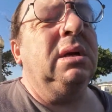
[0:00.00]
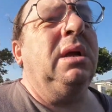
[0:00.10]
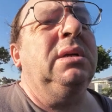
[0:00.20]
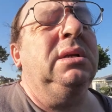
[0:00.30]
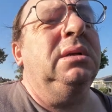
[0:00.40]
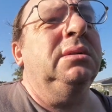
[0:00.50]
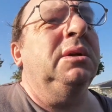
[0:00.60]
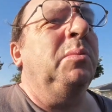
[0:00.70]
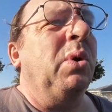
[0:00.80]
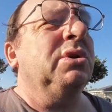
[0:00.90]
actually
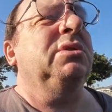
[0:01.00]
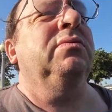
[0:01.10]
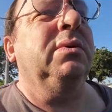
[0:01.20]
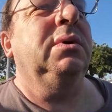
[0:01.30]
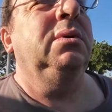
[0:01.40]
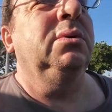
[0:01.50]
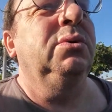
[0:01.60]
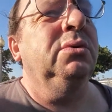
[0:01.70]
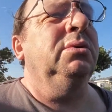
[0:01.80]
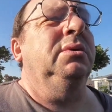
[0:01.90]
the most what you
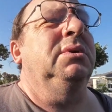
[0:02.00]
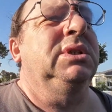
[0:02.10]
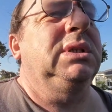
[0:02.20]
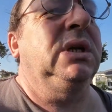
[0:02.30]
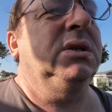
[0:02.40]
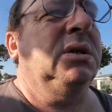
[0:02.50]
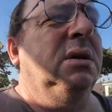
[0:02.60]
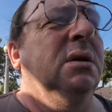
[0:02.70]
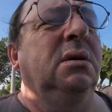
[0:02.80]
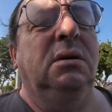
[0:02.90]
do is
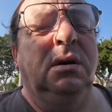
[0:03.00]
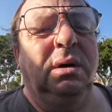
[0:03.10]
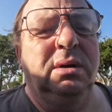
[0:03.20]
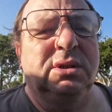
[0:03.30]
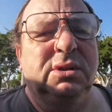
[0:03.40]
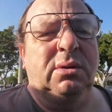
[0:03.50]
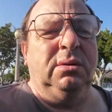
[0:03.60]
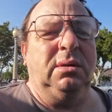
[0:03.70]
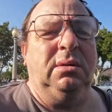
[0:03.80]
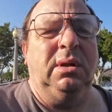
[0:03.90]
actually
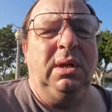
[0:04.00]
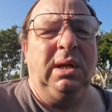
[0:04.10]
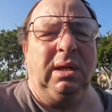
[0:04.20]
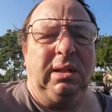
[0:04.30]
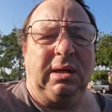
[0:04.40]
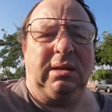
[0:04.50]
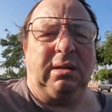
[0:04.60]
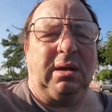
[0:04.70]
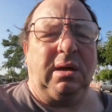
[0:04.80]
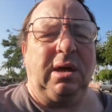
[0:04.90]
horizontal. Like
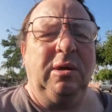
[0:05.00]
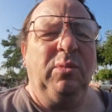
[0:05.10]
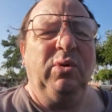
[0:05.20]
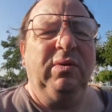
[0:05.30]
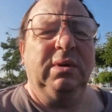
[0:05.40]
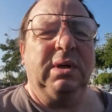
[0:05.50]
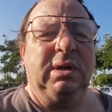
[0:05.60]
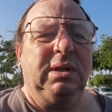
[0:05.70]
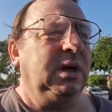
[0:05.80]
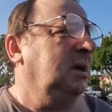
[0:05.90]
I'm moving
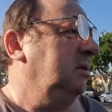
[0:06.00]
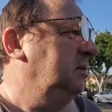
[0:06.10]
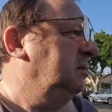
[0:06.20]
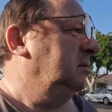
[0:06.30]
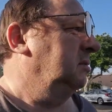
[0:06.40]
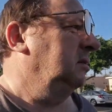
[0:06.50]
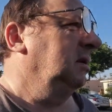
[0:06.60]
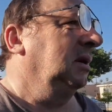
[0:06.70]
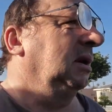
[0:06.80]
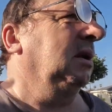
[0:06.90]
right now
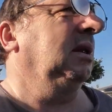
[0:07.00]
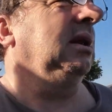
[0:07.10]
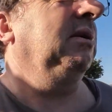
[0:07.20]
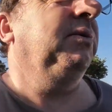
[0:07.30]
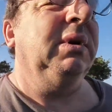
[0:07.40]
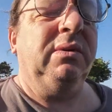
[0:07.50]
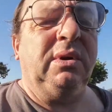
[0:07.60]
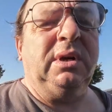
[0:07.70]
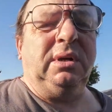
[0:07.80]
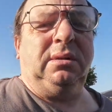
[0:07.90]
left and
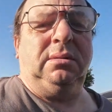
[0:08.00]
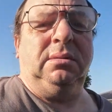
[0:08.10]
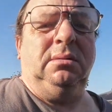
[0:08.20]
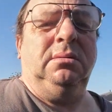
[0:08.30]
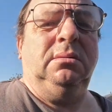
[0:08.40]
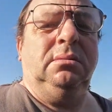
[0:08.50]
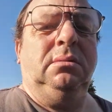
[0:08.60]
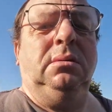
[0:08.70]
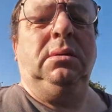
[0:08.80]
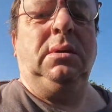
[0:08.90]
right,
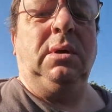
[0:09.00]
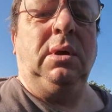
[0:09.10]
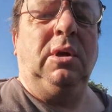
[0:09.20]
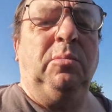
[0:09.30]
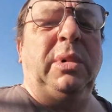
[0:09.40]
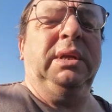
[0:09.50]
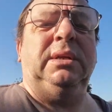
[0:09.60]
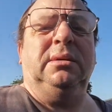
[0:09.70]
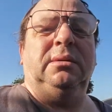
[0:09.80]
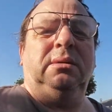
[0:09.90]
but
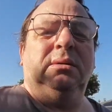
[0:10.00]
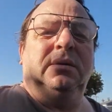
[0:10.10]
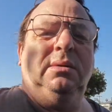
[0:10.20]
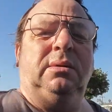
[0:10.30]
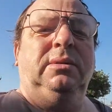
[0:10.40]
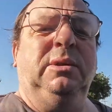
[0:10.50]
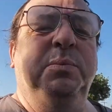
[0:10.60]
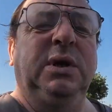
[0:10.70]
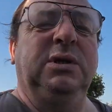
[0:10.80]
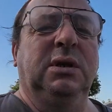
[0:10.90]
on the
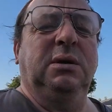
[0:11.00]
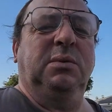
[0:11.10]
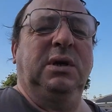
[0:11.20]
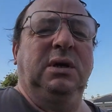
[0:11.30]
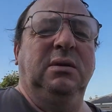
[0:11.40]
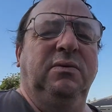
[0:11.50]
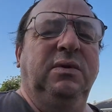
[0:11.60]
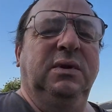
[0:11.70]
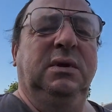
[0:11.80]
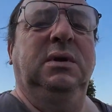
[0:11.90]
picture I'm kind of
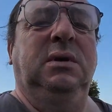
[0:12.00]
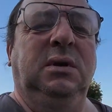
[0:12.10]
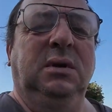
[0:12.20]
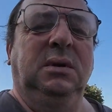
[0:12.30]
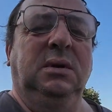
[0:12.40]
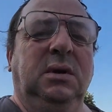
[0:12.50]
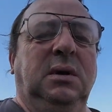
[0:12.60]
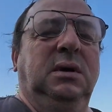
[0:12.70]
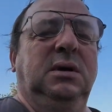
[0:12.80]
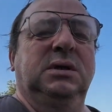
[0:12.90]
with the,
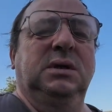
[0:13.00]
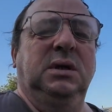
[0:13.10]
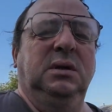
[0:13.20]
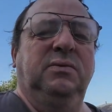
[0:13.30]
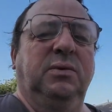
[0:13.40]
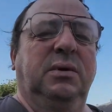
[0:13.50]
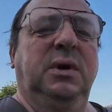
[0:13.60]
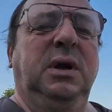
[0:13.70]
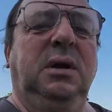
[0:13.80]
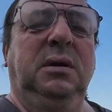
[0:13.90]
it's kind of
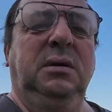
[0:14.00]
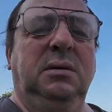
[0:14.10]
okay.